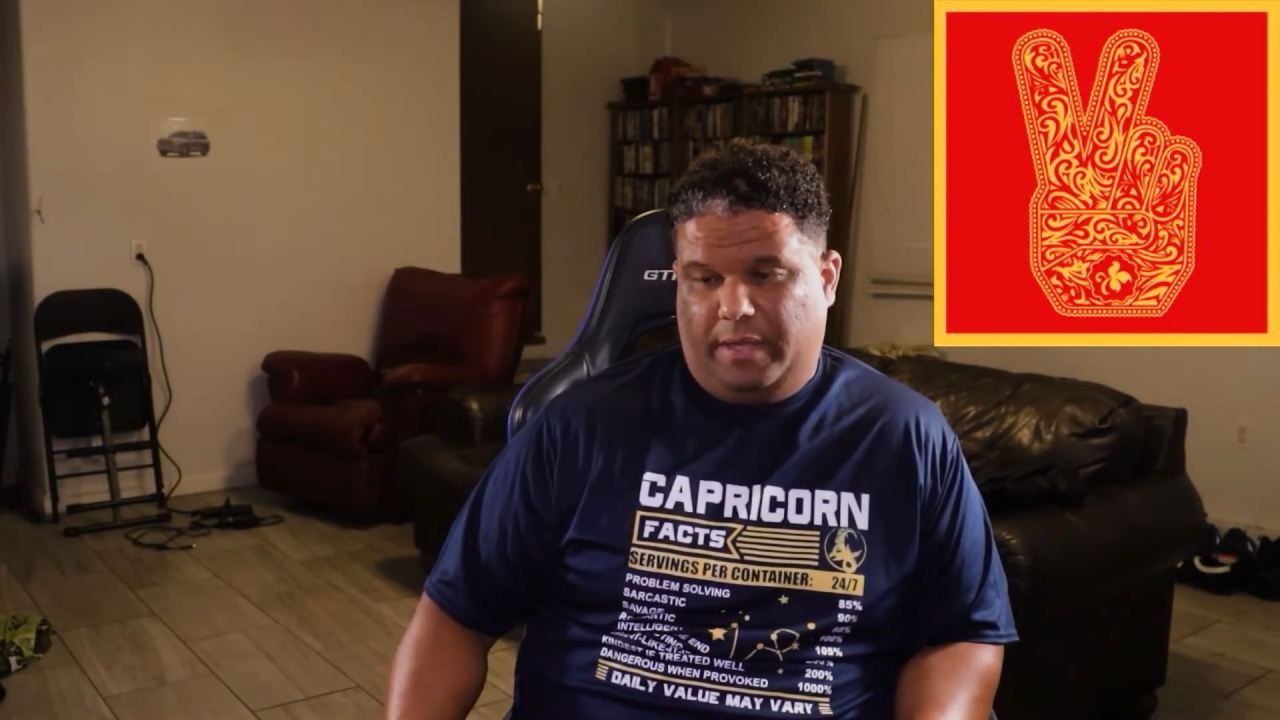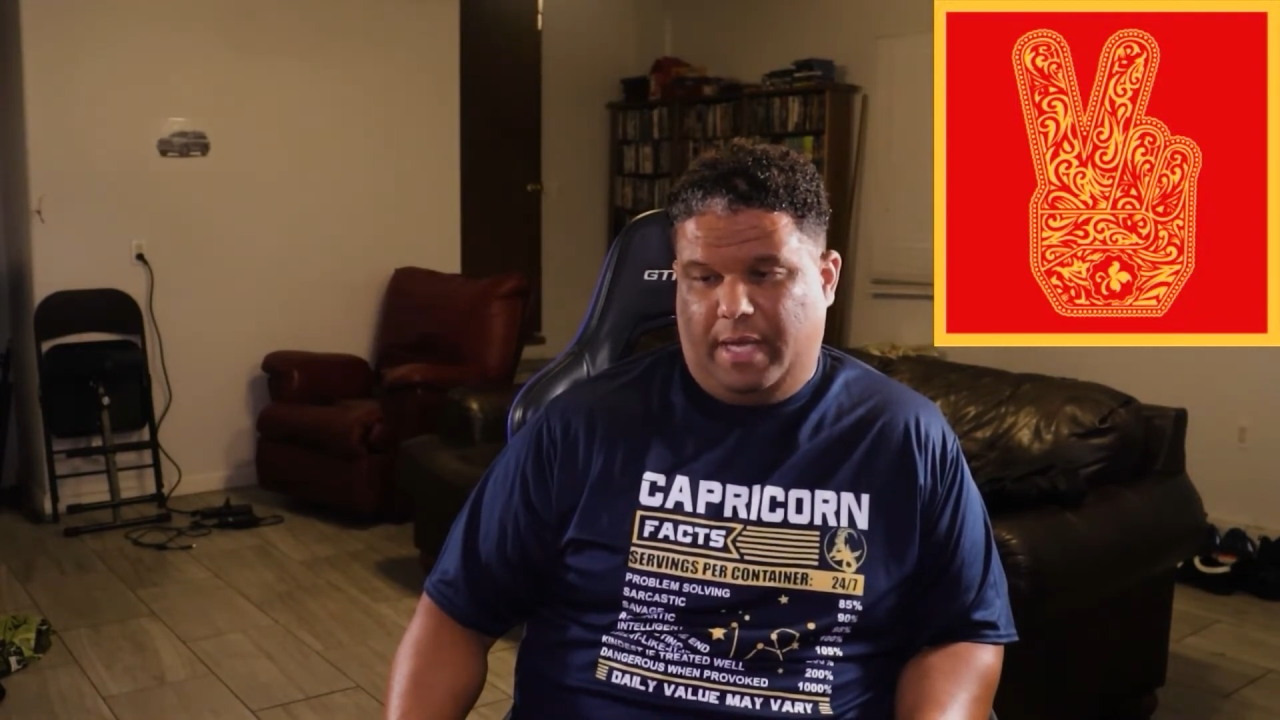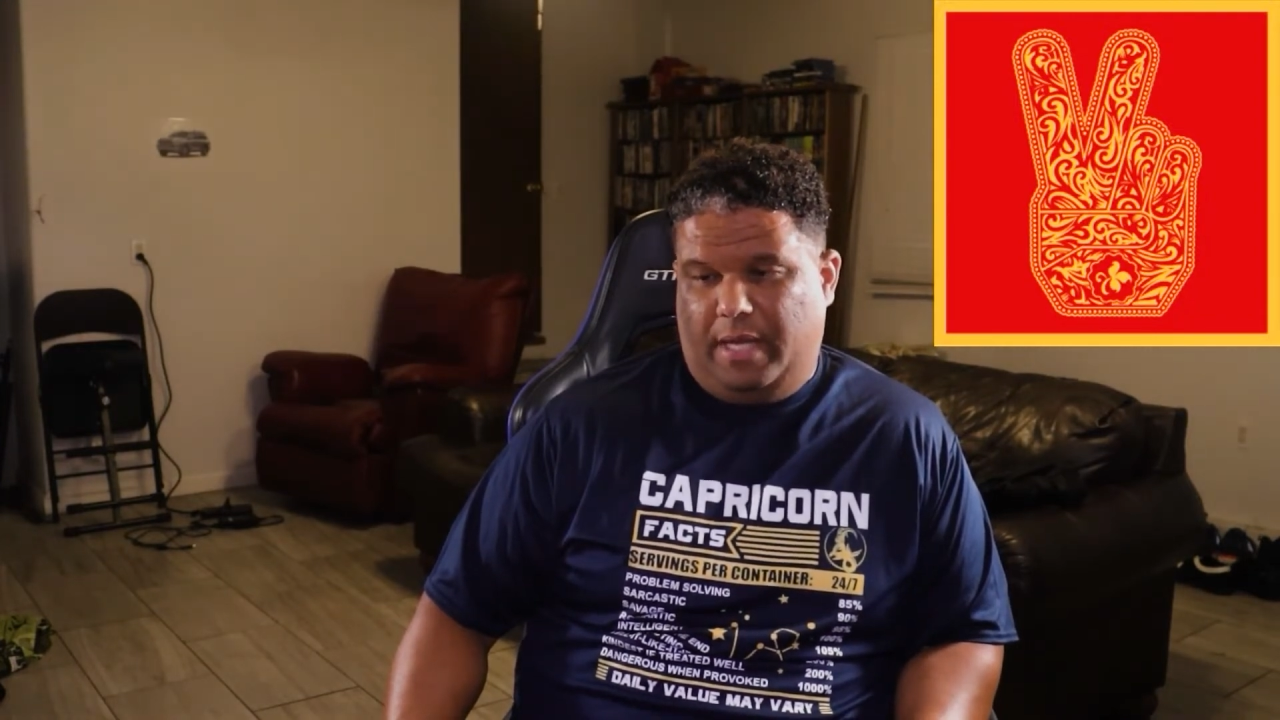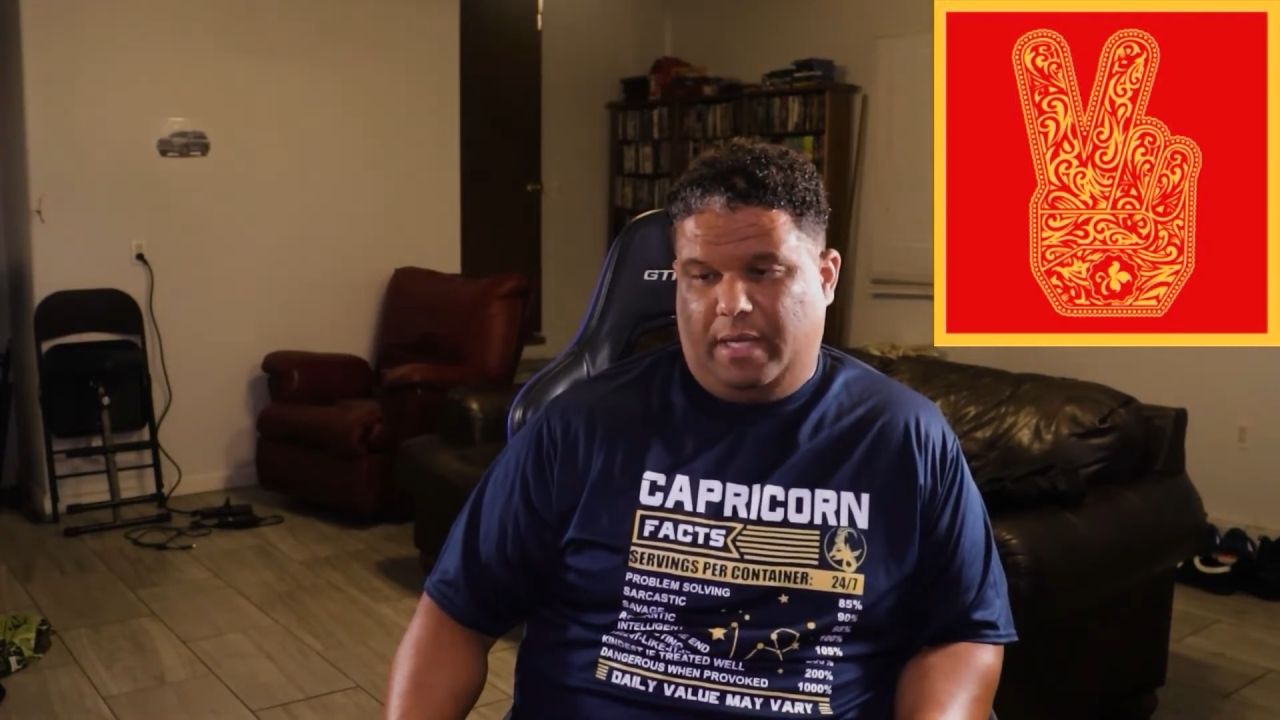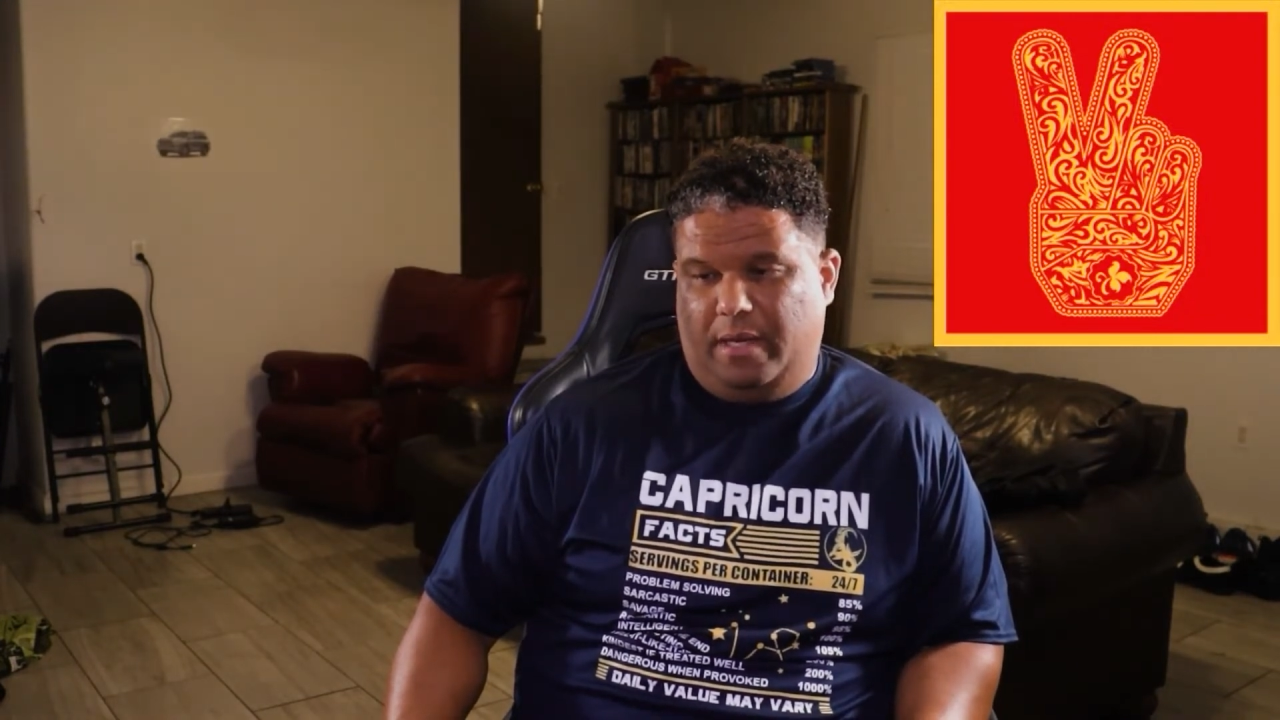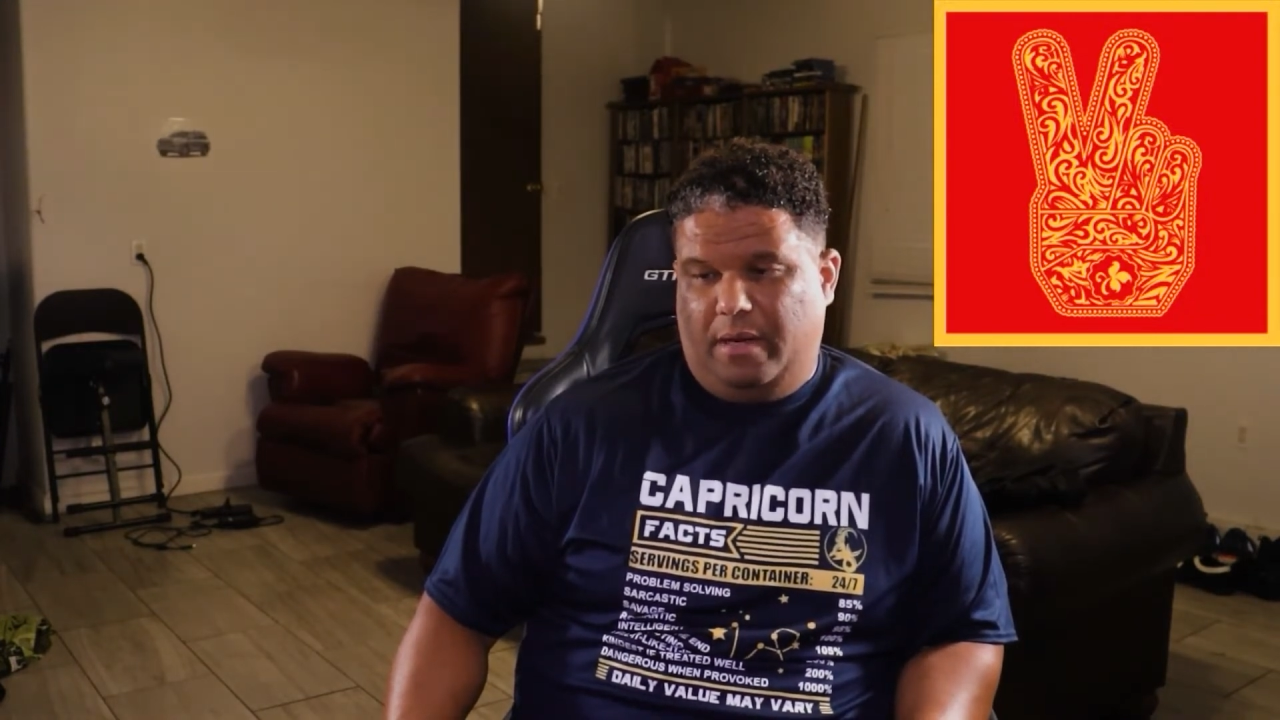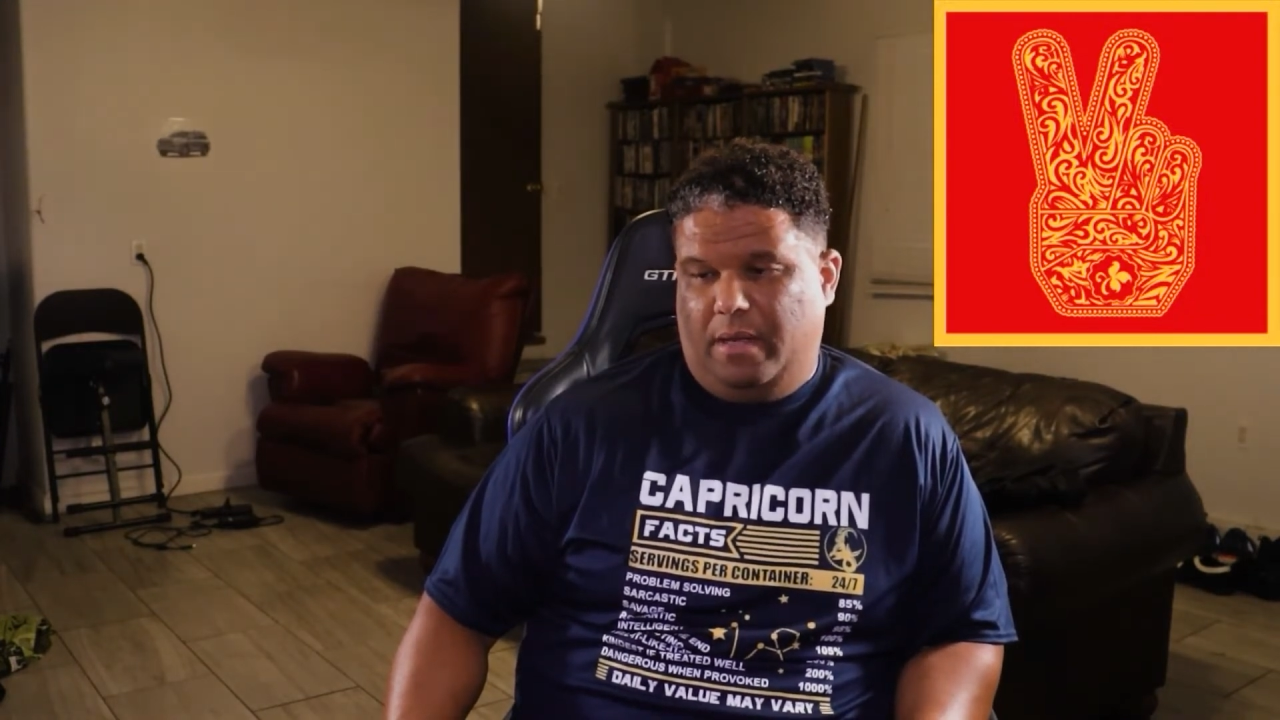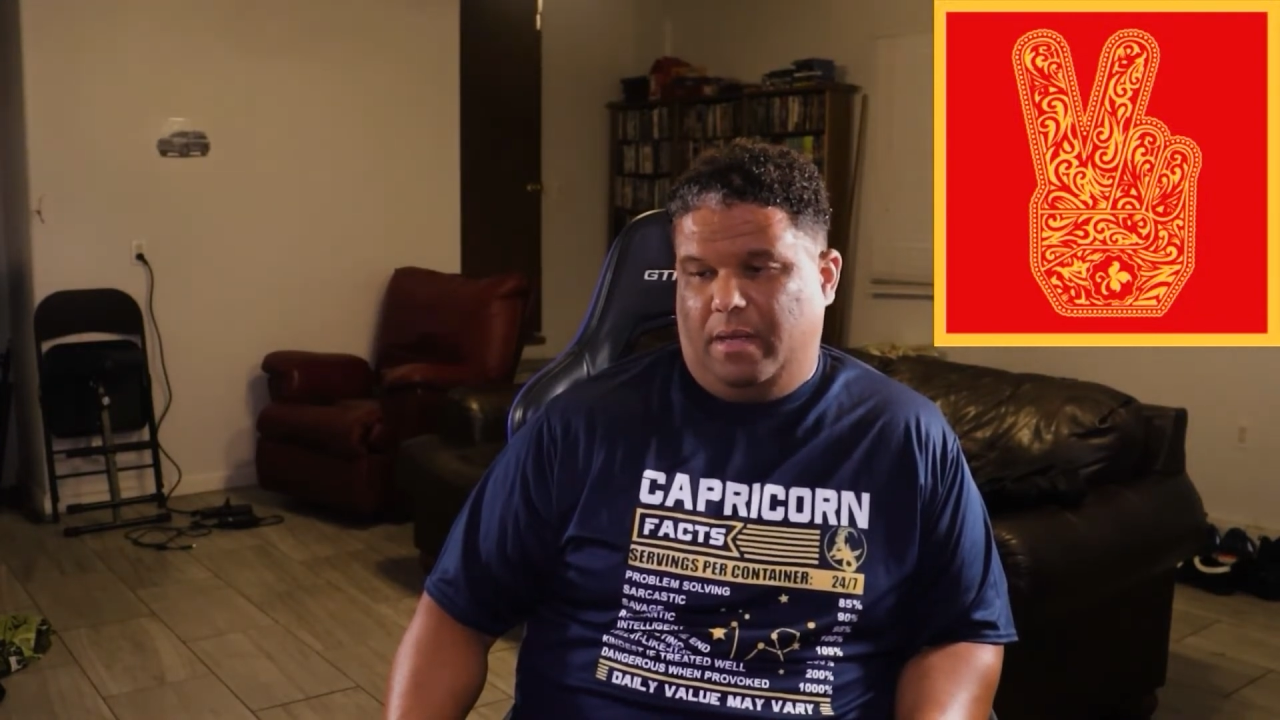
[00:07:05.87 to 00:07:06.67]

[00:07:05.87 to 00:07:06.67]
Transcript: think, and